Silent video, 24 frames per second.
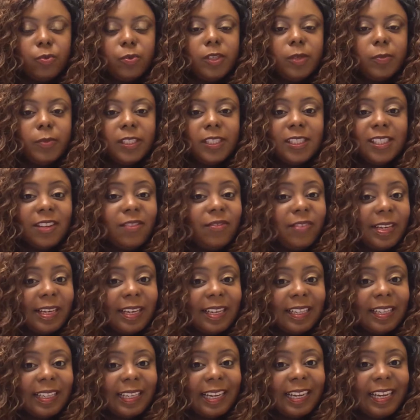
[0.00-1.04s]

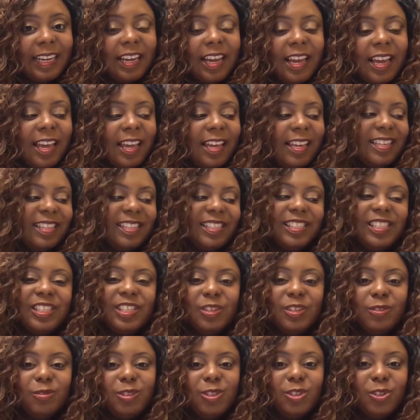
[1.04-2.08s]
specifically, is
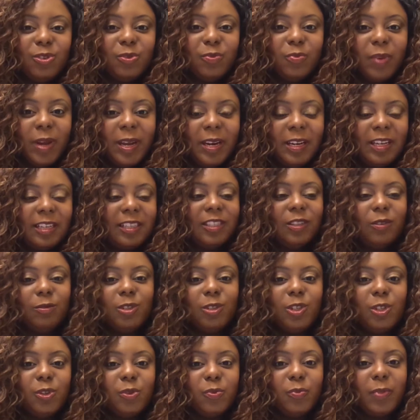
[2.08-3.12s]
YouTube Buddy. So
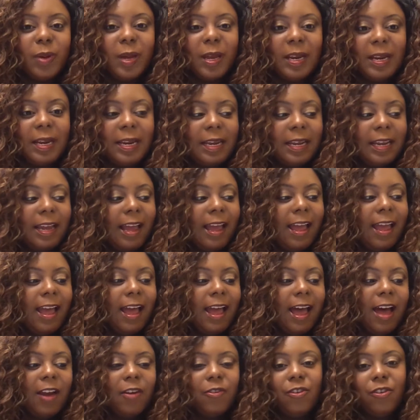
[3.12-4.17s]
TubeBuddy,
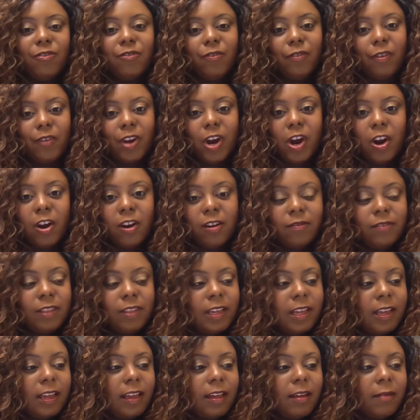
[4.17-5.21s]
I don't know if you've ever heard of
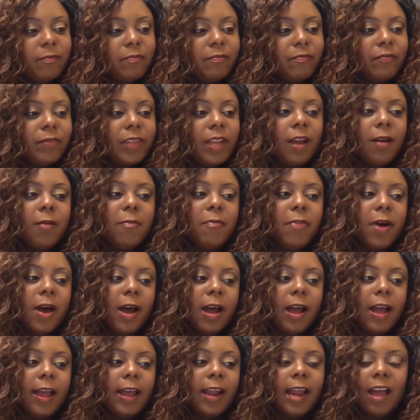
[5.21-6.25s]
them,
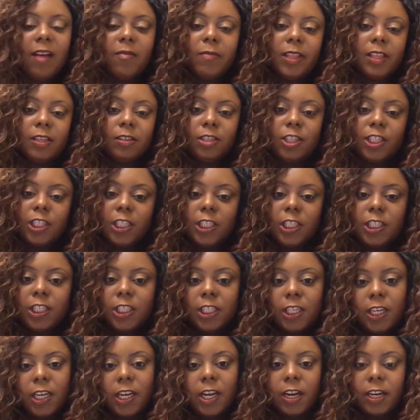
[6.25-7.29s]
but I have my little cheat
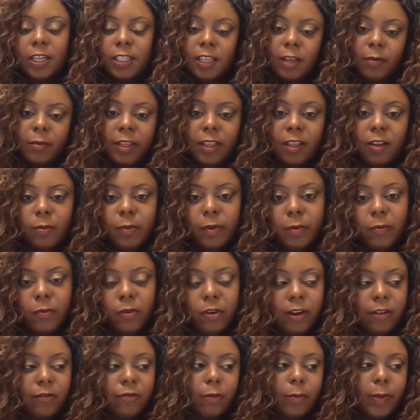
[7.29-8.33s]
sheet here to tell me a little bit
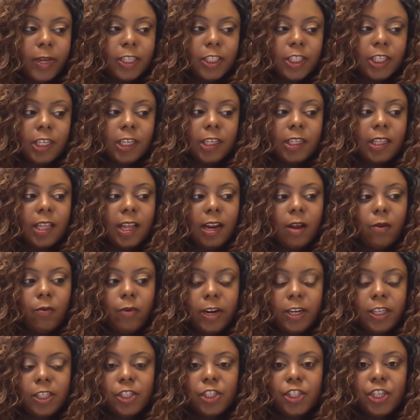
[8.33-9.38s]
more information that I
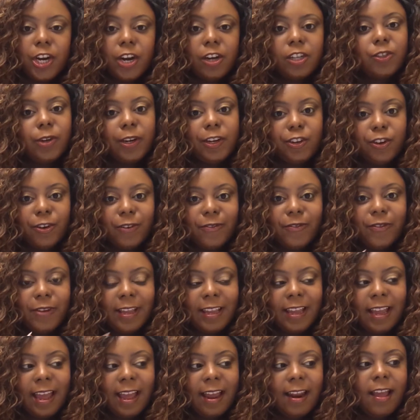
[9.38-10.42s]
wanted to share so I don't
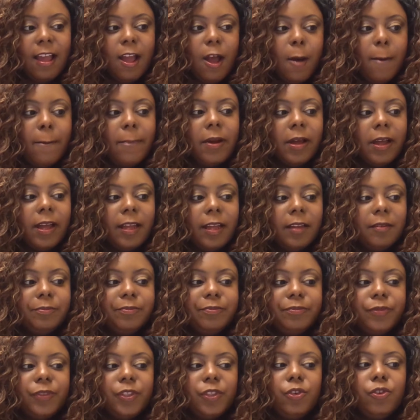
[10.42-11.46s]
forget. But
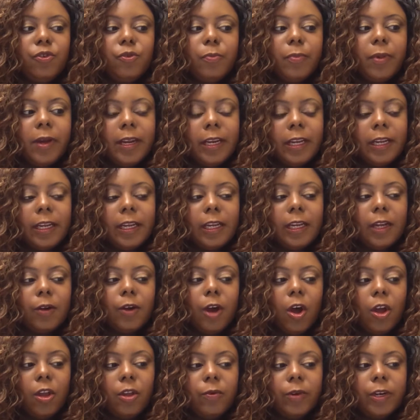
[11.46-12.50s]
TubeBuddy,
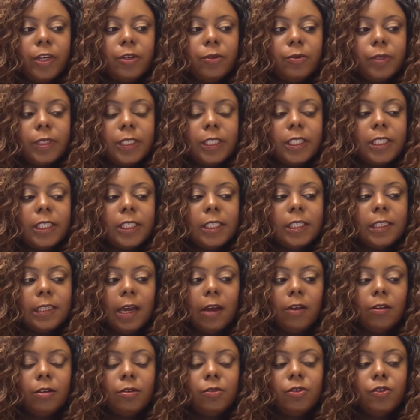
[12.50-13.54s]
all you want to do is
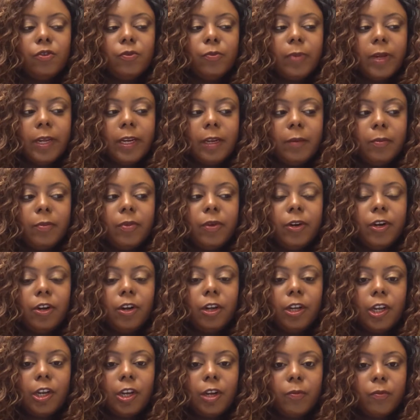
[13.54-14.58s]
download TubeBuddy, put it
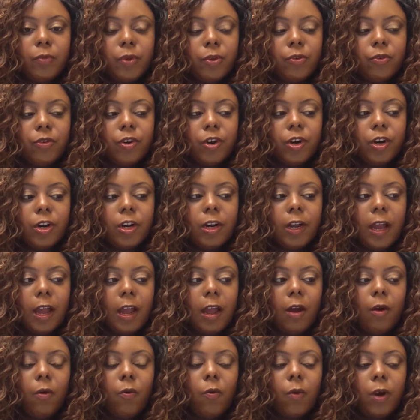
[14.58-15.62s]
on your computer.
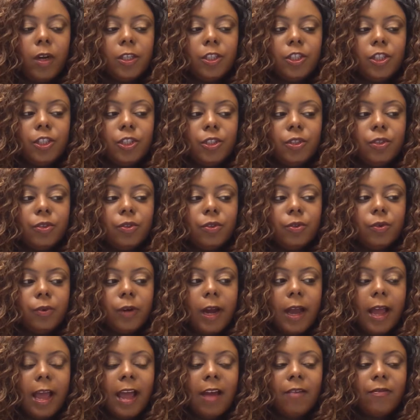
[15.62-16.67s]
Once you
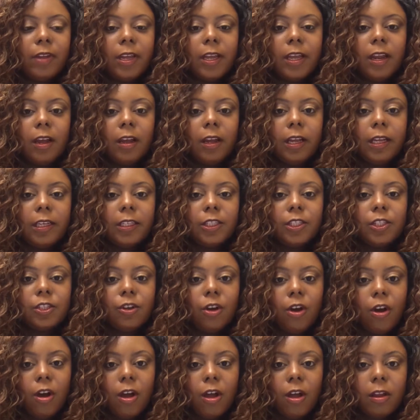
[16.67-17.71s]
have it
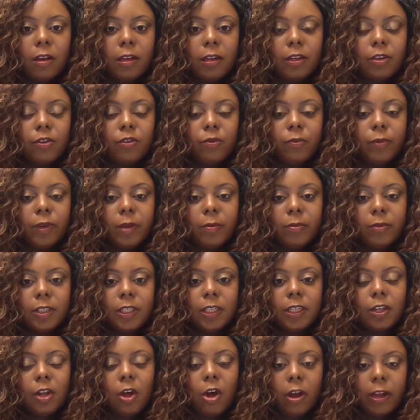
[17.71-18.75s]
installed, you'll be able
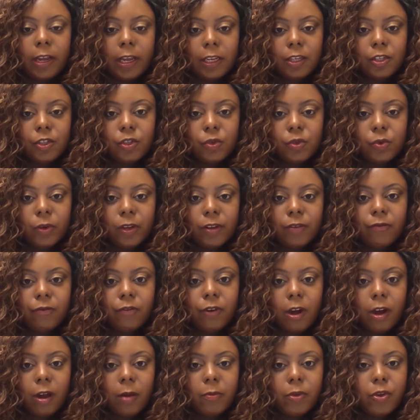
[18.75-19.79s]
to log into it
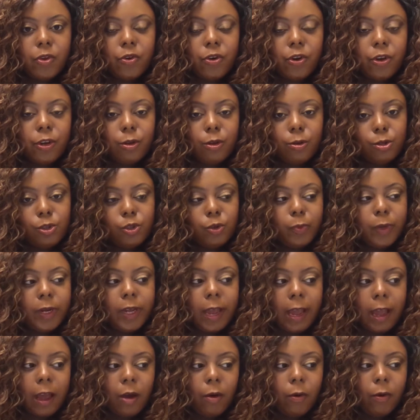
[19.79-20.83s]
from your YouTube
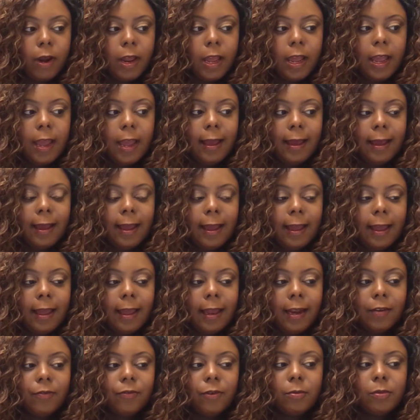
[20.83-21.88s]
account.
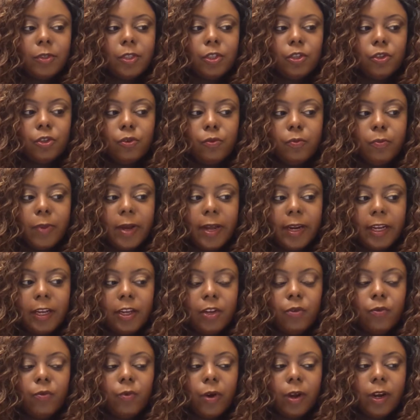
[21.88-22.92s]
And from TubeBuddy,
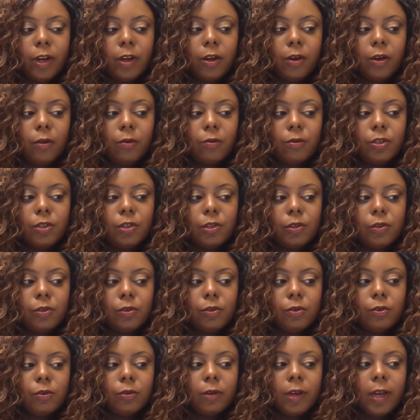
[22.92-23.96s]
you want to go
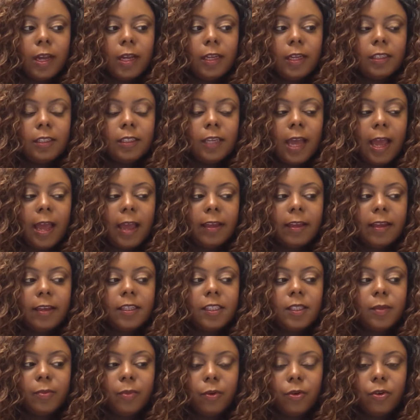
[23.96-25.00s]
to Tag
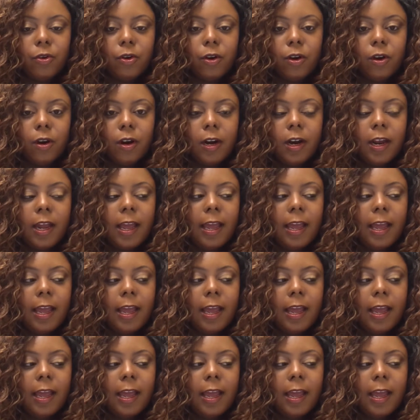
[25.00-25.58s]
Explorer.